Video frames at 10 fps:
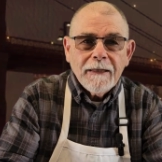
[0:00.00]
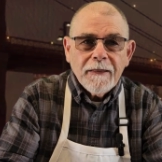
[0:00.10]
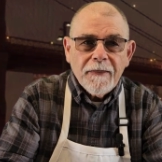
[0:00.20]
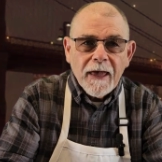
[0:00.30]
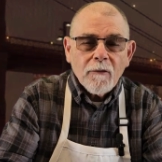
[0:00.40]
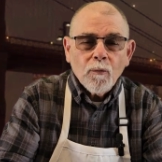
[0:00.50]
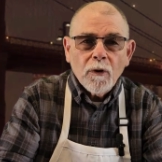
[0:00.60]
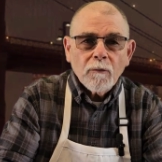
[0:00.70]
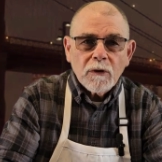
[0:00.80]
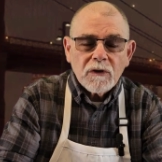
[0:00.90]
That
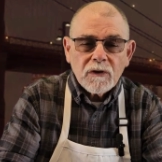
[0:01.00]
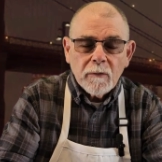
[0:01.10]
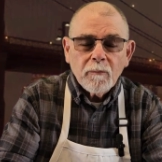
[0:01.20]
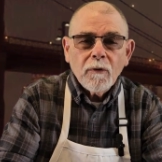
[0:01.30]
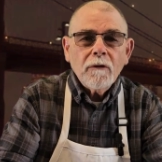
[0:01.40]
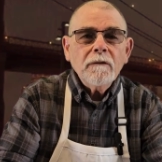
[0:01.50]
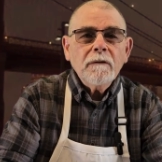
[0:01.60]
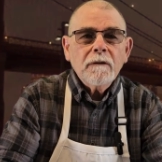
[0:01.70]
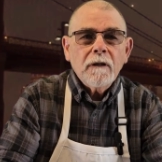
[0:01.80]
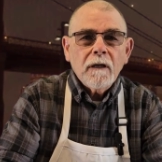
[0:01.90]
one is simple.
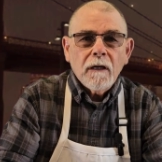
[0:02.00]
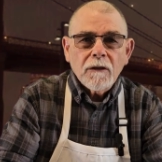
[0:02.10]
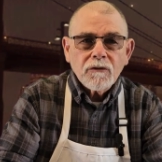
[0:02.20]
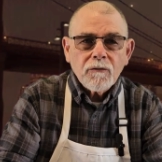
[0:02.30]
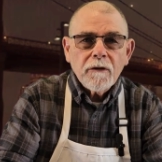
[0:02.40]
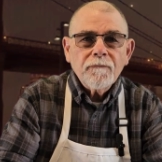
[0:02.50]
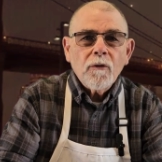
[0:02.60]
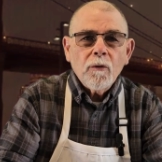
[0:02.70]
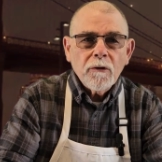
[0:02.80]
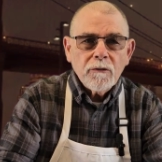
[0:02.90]

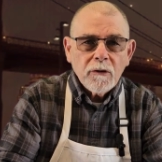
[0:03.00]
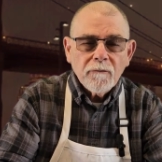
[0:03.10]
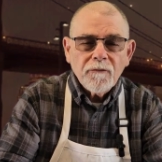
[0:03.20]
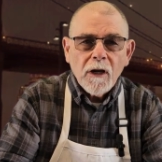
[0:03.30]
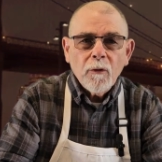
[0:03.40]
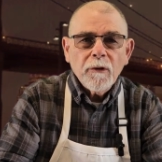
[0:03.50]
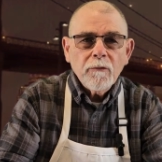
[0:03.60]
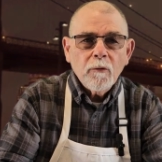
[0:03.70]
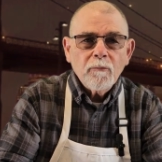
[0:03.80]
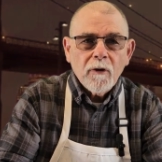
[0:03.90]
Straightforward, you can follow it,
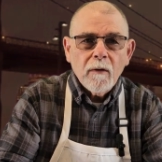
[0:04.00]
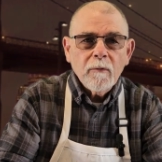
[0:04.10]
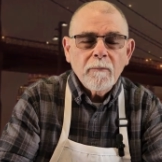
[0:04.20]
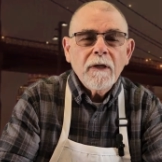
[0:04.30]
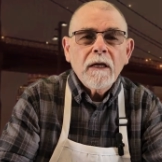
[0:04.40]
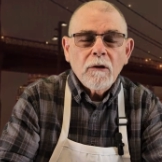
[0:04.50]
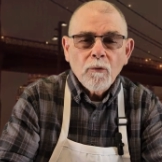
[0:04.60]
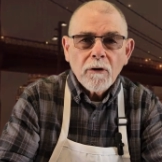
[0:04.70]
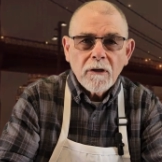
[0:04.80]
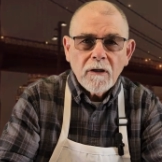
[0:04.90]
no problem.
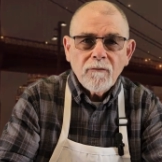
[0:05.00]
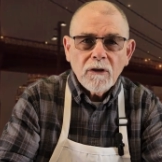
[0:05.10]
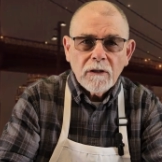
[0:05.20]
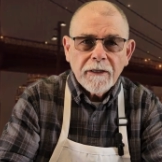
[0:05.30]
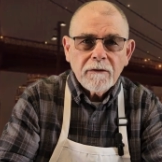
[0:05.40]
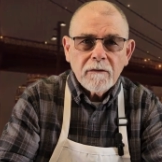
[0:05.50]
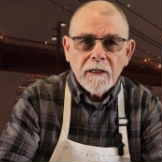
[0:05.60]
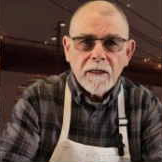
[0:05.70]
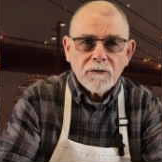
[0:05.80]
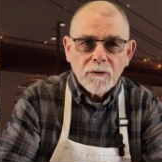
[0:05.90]
We're going to give you a link to
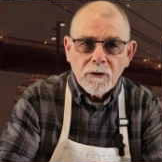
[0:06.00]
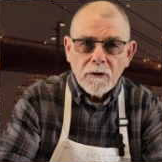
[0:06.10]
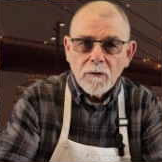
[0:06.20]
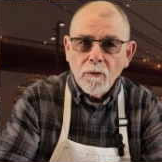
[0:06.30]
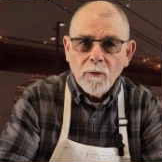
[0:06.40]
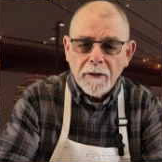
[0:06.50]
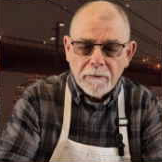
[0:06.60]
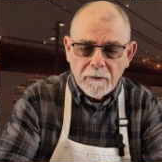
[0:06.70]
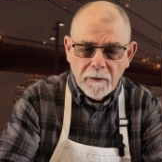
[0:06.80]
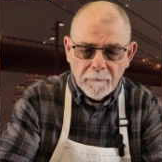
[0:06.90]
that so you can go right
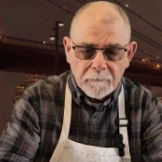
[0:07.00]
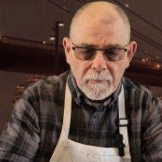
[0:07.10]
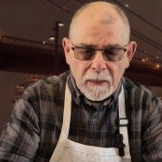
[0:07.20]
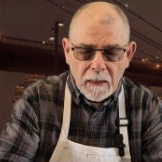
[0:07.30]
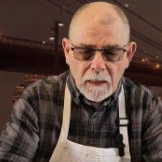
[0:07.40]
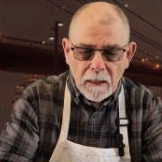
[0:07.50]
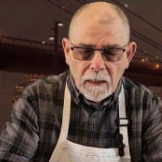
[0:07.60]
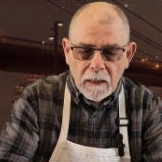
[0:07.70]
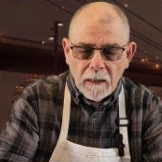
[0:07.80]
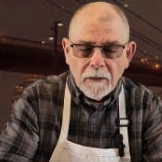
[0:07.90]
there.
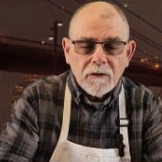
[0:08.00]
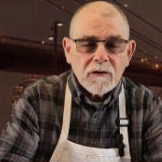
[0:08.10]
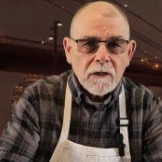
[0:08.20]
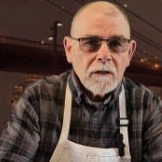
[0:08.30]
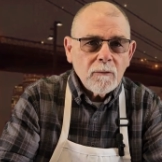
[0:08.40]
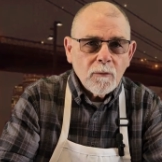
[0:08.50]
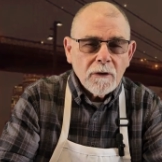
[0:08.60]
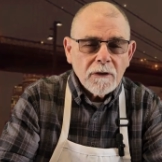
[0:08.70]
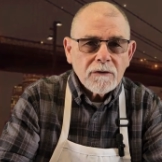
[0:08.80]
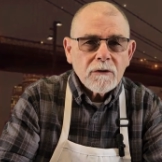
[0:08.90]
The second
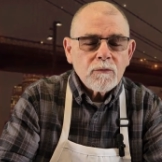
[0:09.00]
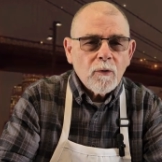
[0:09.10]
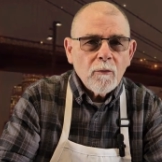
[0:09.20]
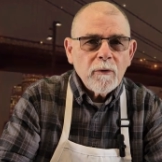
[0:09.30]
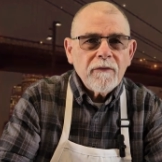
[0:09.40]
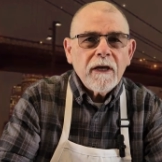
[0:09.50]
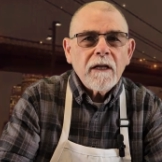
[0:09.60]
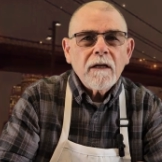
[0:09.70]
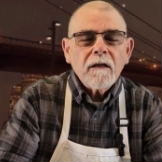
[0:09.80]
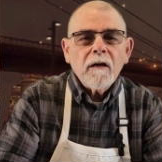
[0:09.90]
one is where we've
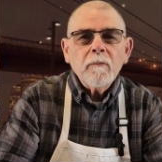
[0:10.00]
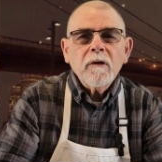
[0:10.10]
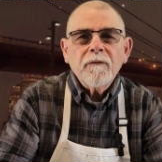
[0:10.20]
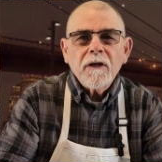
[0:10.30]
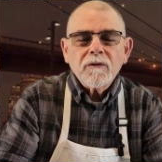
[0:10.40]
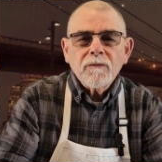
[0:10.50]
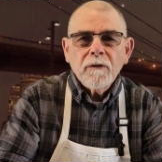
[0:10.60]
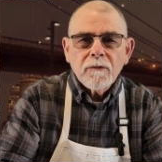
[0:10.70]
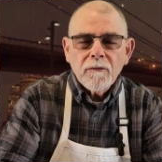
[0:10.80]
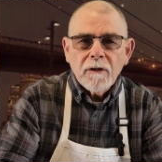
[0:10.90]
added a couple of
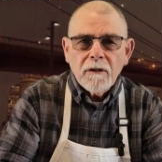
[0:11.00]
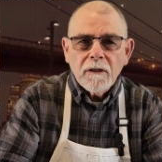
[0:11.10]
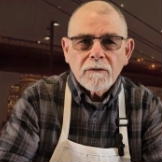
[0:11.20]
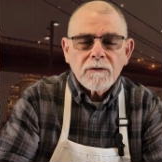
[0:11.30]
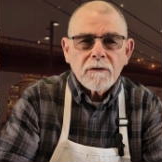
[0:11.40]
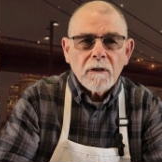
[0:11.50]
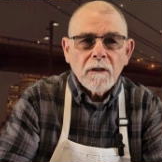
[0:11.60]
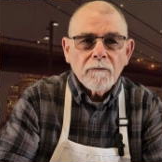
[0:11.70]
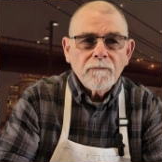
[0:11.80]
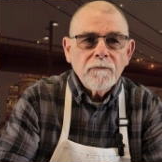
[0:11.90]
extra ingredients.
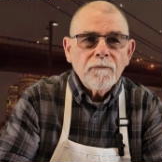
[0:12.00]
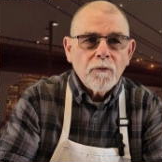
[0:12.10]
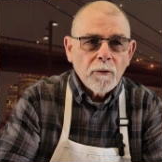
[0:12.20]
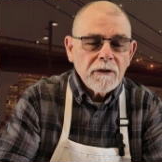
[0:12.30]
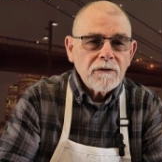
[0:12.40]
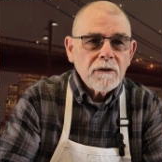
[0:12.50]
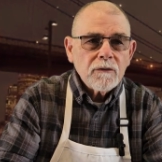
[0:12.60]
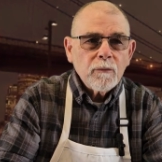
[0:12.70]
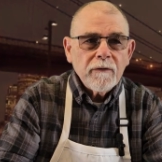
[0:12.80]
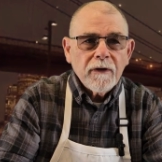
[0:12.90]
For
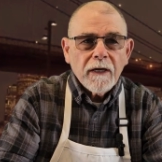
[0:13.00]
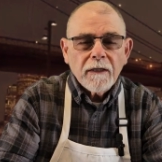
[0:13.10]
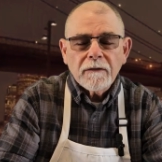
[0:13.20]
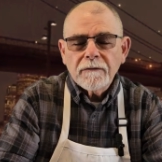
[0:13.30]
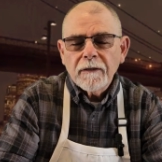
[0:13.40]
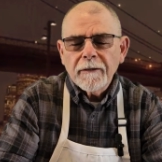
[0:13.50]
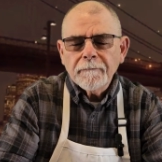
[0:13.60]
instance, we've added